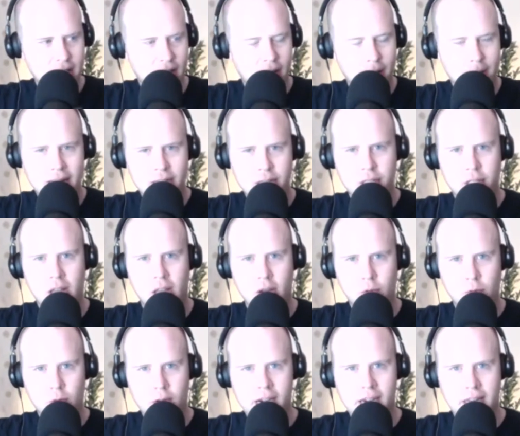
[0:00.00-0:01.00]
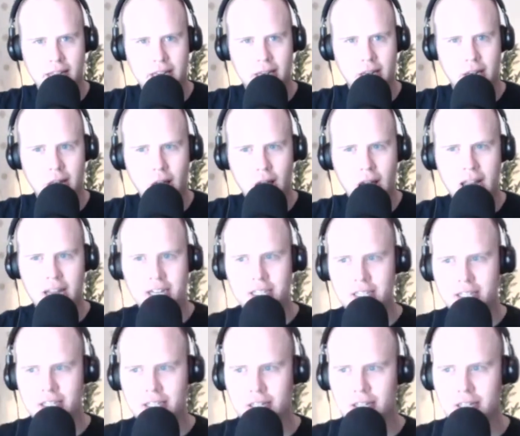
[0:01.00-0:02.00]
I imagine like really light,
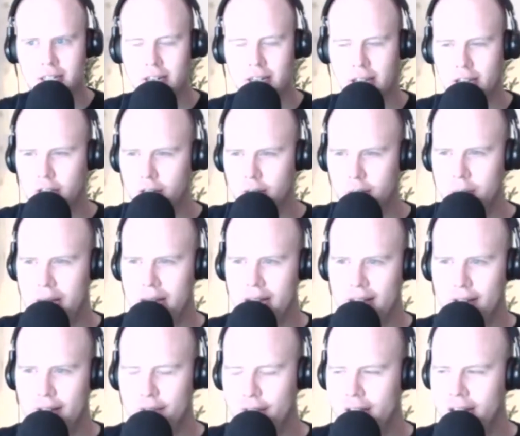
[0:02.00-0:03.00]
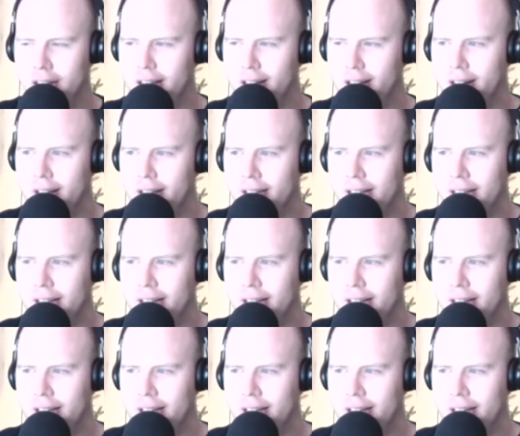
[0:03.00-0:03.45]
like you could barely feel it